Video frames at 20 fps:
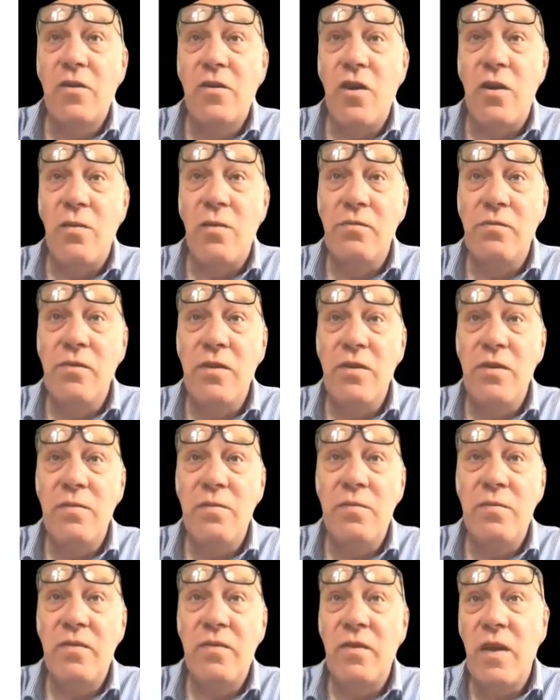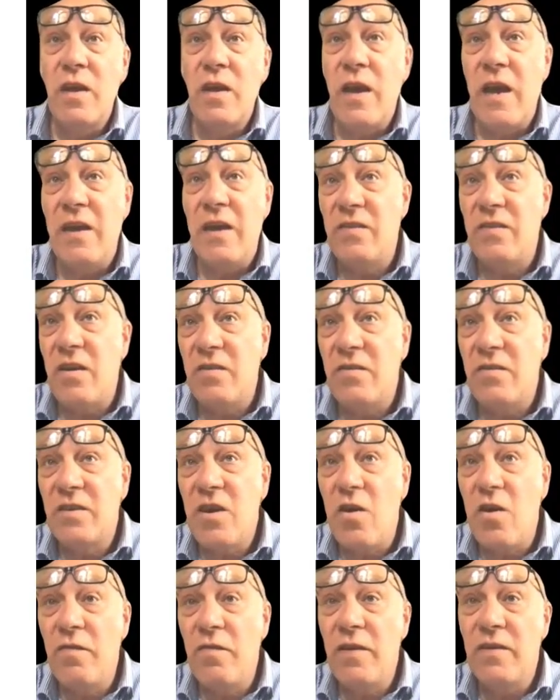comma rooms,
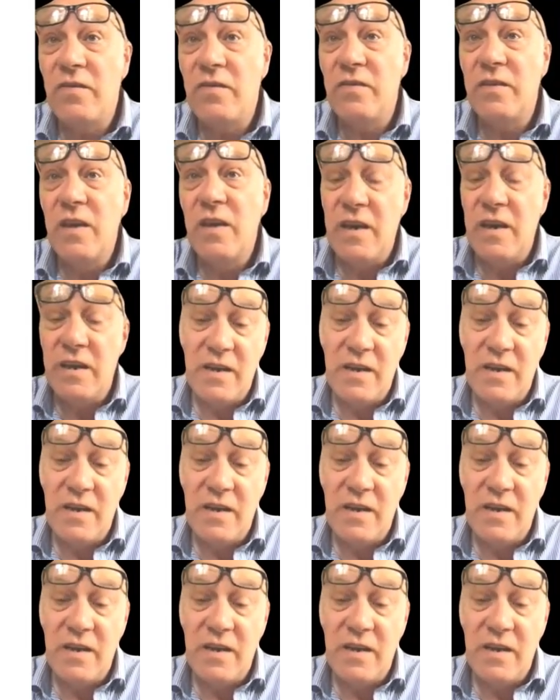SRC office,